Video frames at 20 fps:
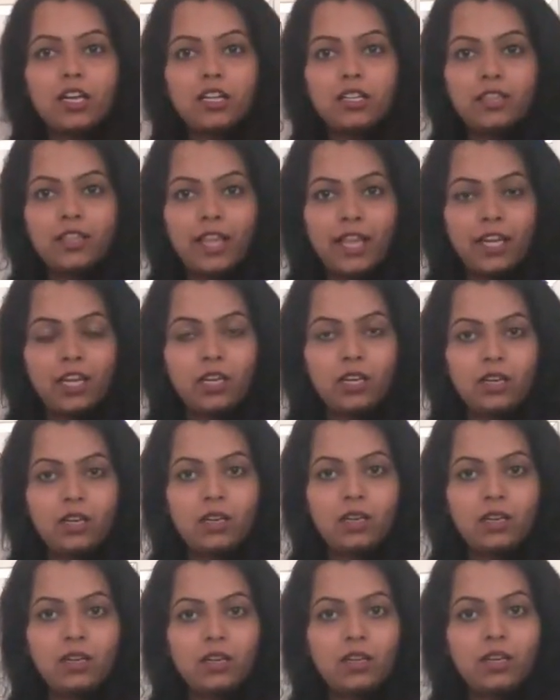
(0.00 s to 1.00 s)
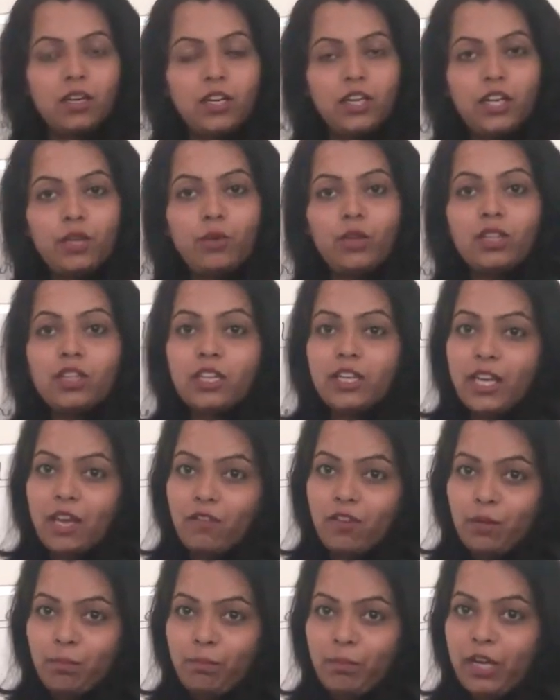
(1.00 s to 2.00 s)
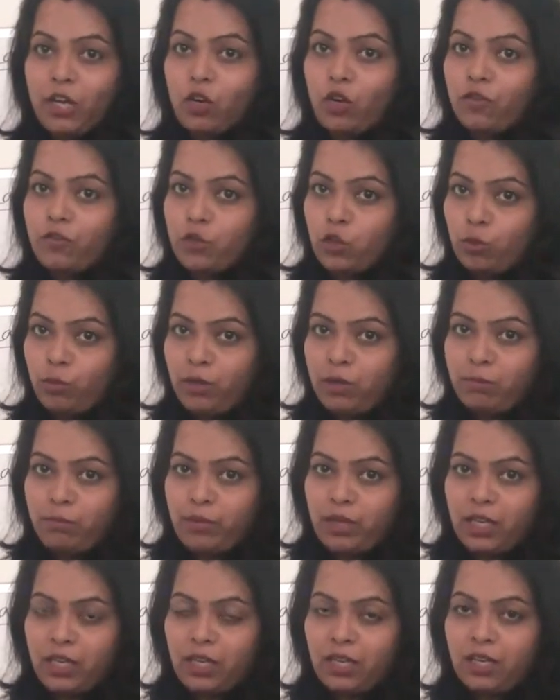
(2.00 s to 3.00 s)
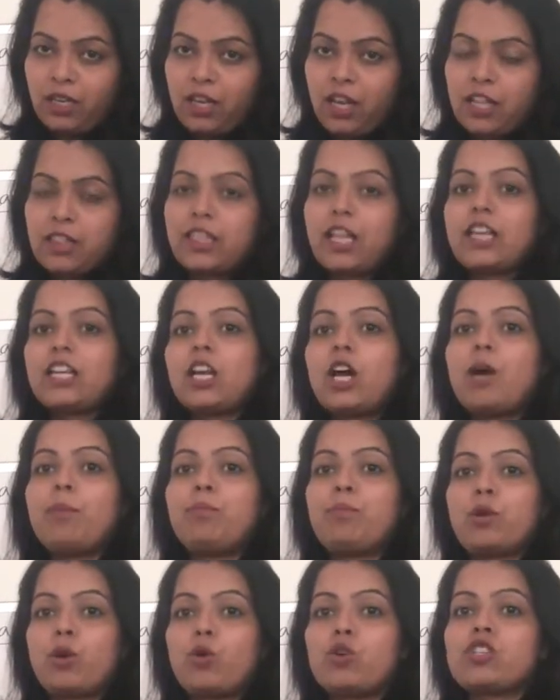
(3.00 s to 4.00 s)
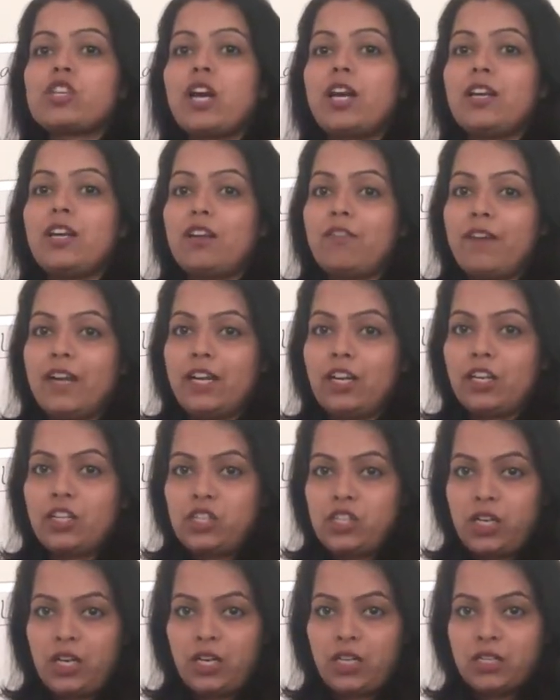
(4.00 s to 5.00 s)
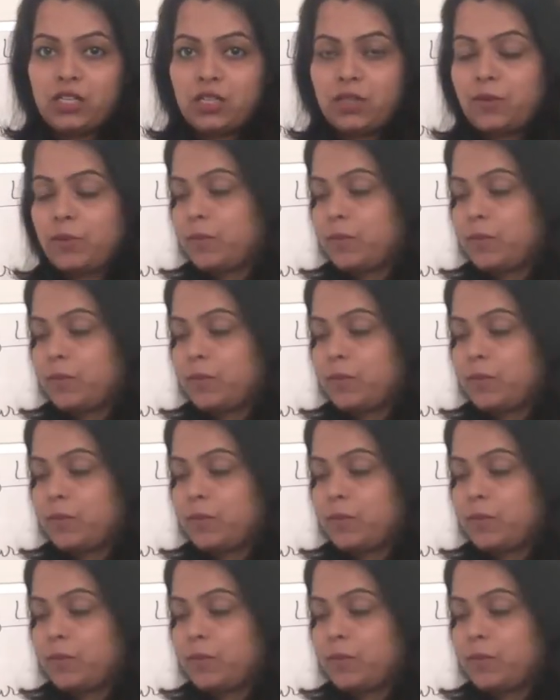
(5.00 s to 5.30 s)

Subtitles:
Then during the development of human being, that approach underwent a change.